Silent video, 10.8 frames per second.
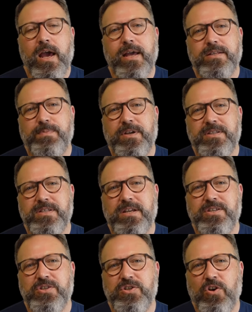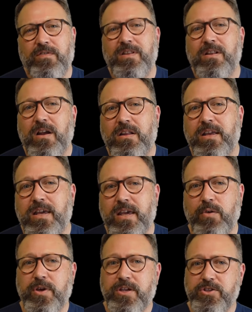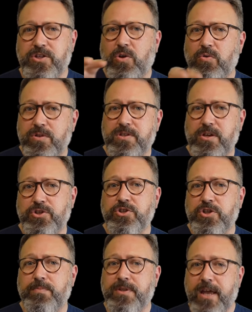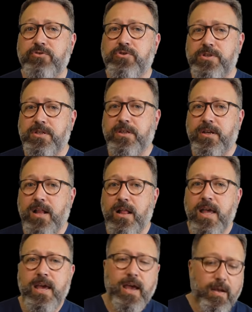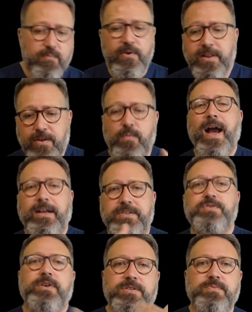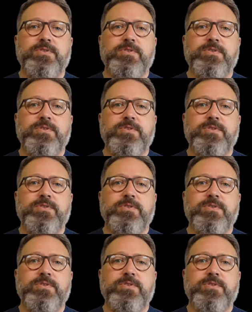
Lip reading: It's because it's nice and soft. Luckily here, we can just hold the suction tube at the entrance to the canal and bring the wax to us.